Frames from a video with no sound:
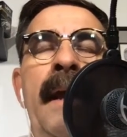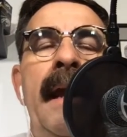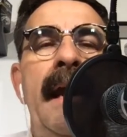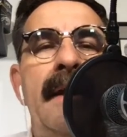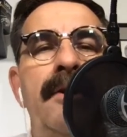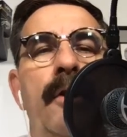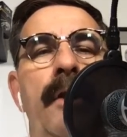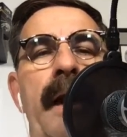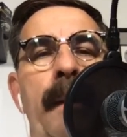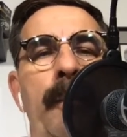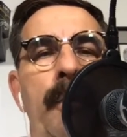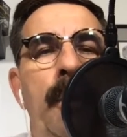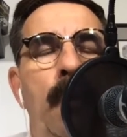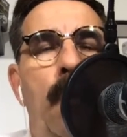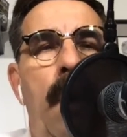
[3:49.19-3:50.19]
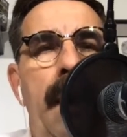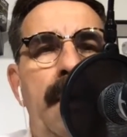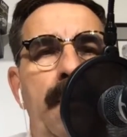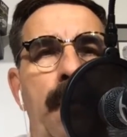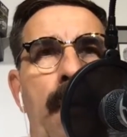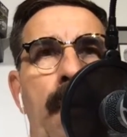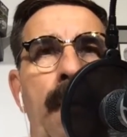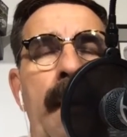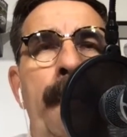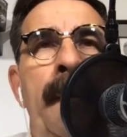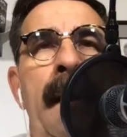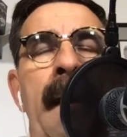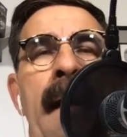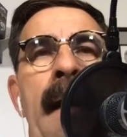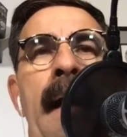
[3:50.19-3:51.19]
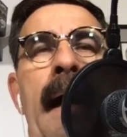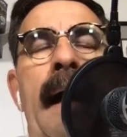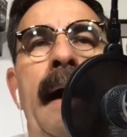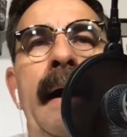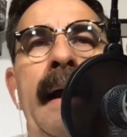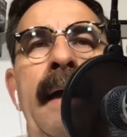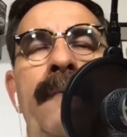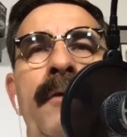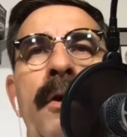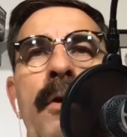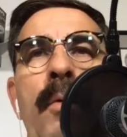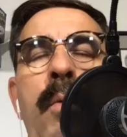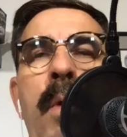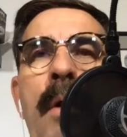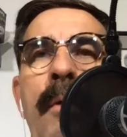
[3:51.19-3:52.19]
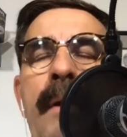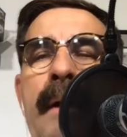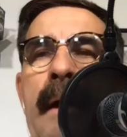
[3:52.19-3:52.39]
is our Neighborhood Watch program. If you quote